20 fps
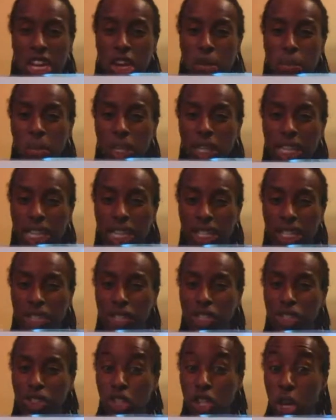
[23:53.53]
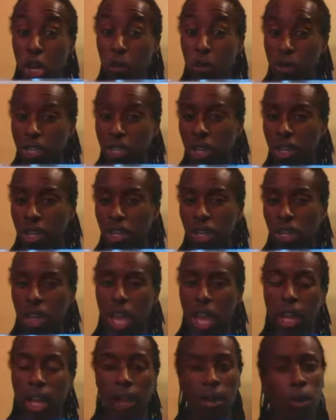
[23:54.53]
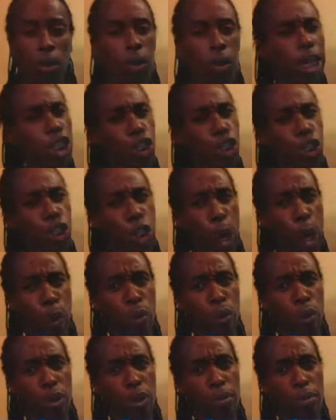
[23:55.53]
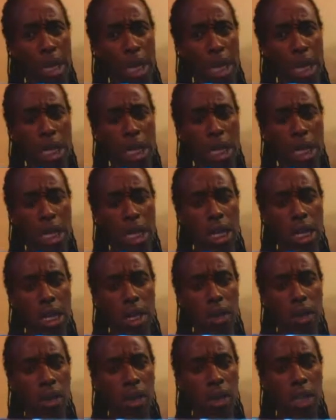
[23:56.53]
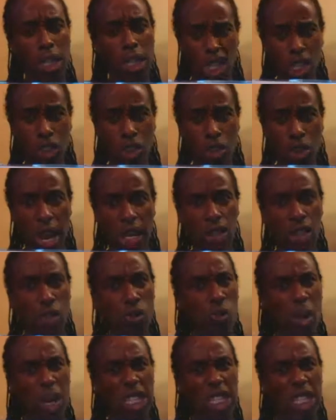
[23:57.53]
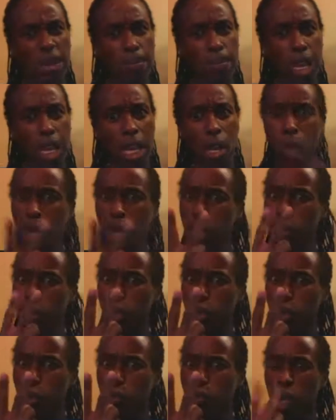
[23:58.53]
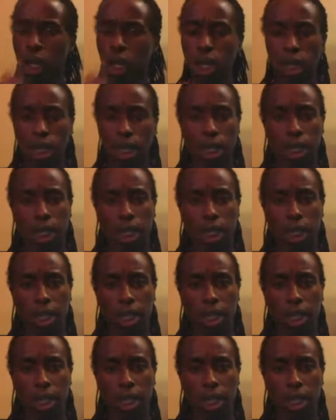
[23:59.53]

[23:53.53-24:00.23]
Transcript: Please don't touch that. What does don't mean? It's a contraction. What does it mean? What are the 2 words?